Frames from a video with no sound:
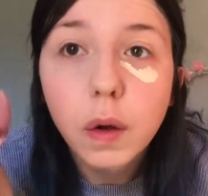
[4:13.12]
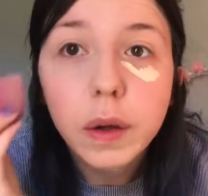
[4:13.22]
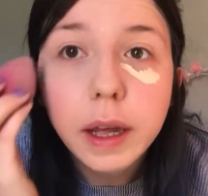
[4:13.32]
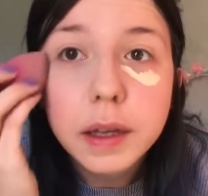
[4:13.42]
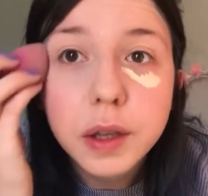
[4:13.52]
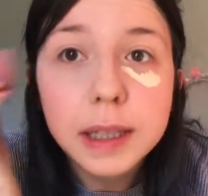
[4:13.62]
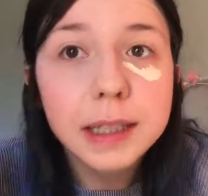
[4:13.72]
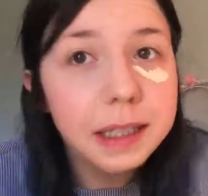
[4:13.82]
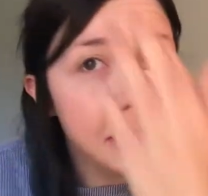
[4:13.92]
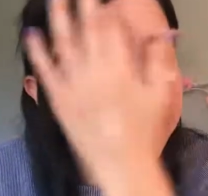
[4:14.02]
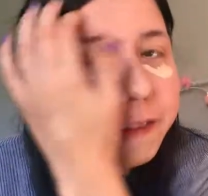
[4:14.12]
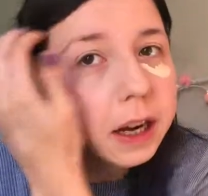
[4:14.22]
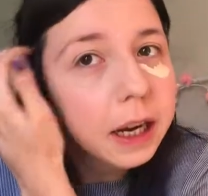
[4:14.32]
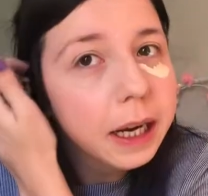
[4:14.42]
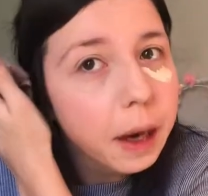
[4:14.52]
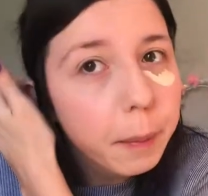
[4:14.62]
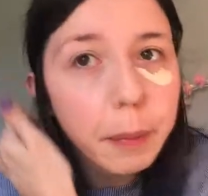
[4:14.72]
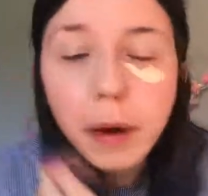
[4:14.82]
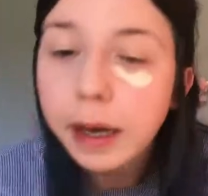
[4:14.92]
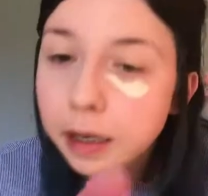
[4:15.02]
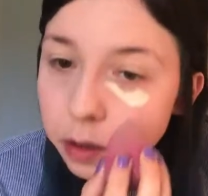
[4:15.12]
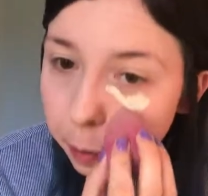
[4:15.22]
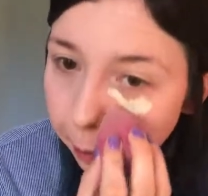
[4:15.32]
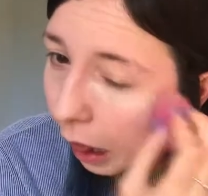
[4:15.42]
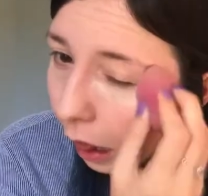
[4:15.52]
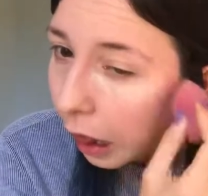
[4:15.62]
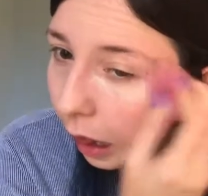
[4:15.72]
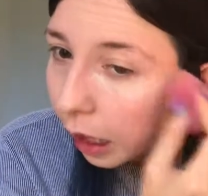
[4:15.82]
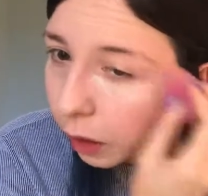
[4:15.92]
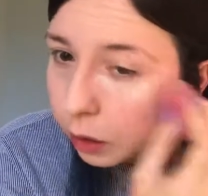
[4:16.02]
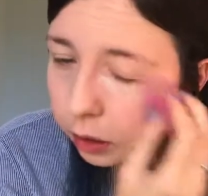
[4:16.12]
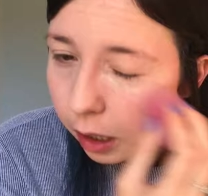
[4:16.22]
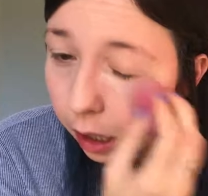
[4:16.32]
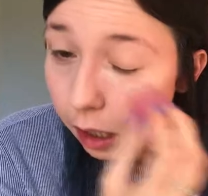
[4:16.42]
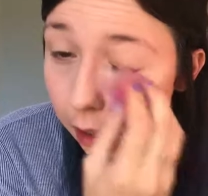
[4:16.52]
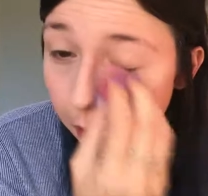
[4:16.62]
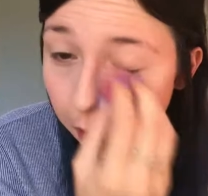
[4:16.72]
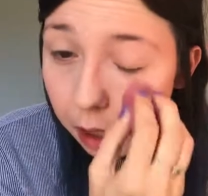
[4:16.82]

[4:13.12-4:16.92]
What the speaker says: Okay, so that's definitely brightened up the under eye.